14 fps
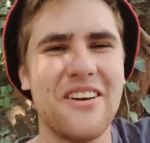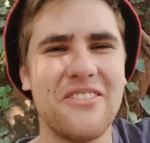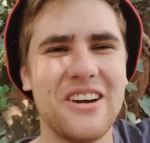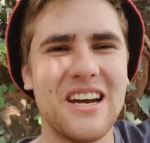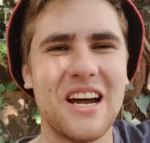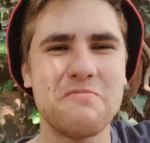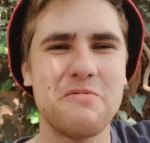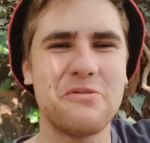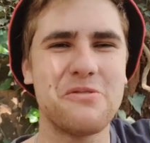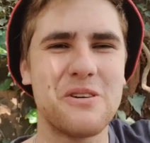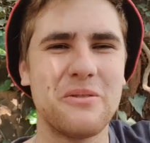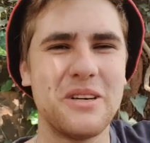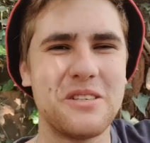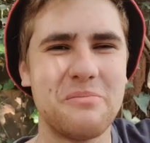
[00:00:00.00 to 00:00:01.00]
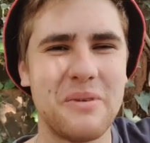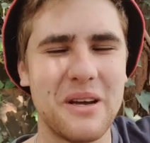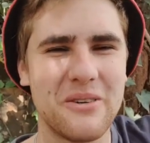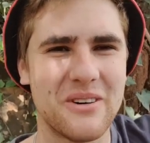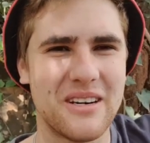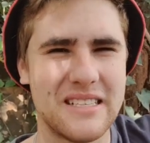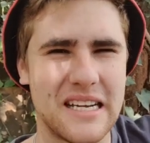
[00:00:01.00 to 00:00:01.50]
Every night before I went to bed
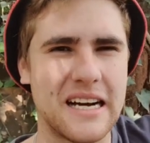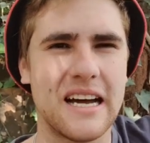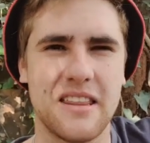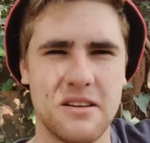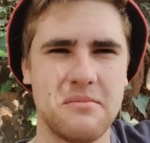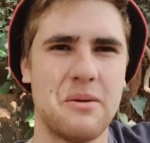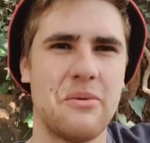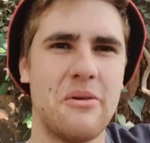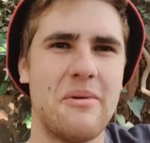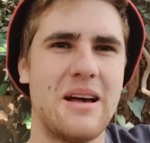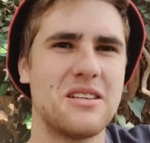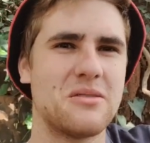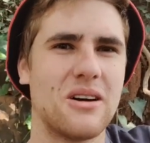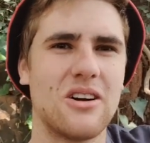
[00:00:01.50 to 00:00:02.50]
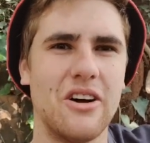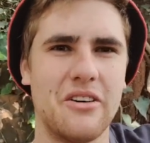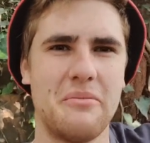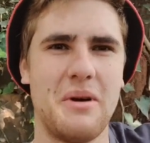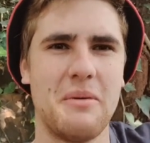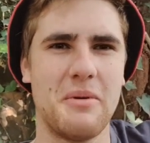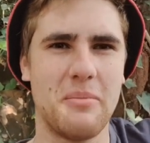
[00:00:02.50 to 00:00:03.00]
when I was young, I think my mom as well, I can't
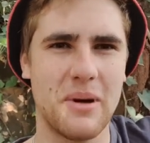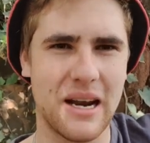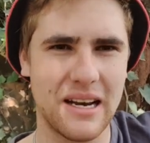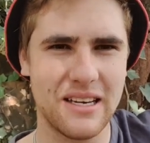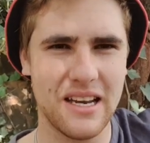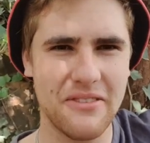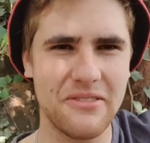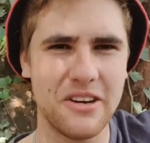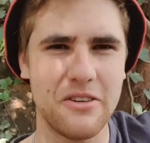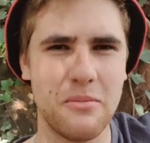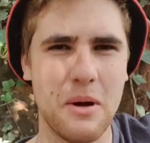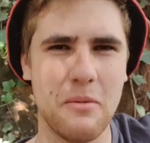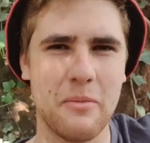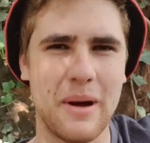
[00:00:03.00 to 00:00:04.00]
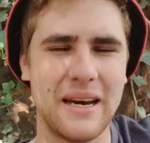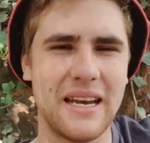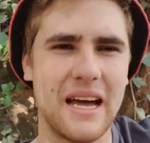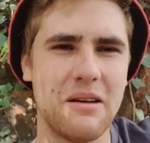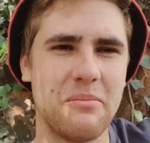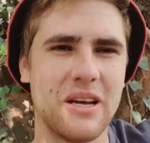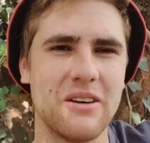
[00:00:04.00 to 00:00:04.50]
remember, but I definitely remember my
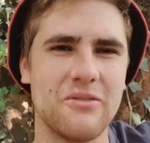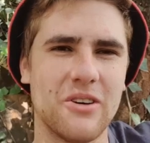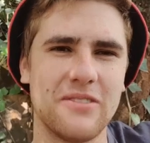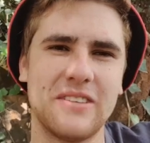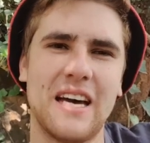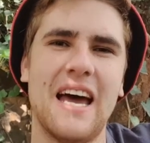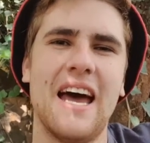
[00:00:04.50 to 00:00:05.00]
dad being involved.